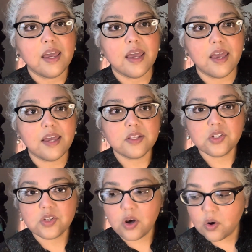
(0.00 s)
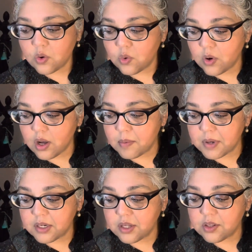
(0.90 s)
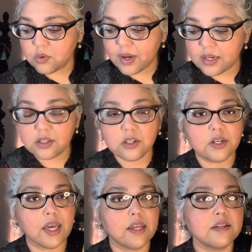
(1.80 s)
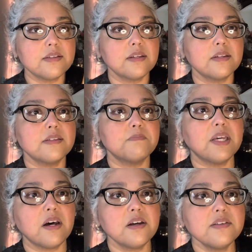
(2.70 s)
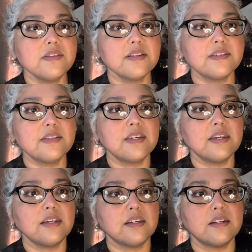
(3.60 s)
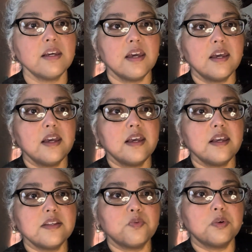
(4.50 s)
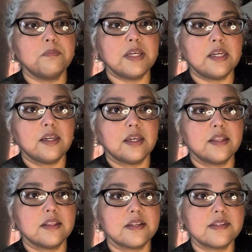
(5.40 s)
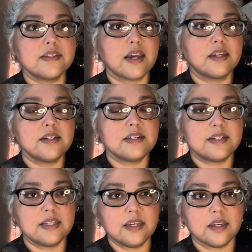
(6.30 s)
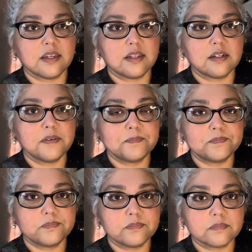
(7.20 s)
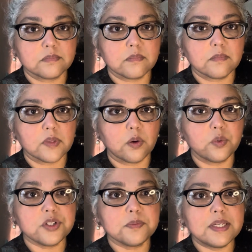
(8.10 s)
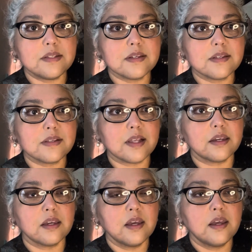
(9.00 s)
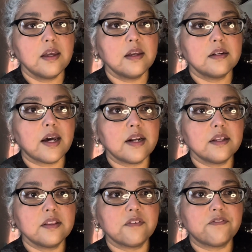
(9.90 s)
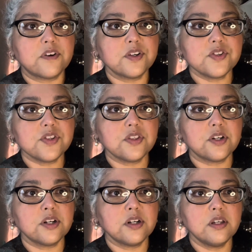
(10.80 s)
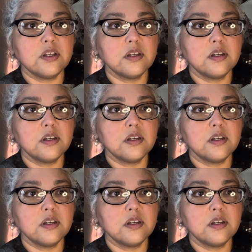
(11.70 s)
And so um, another way to look at it is, is because 16 is would be in the second decan, which means it's like not in the first third,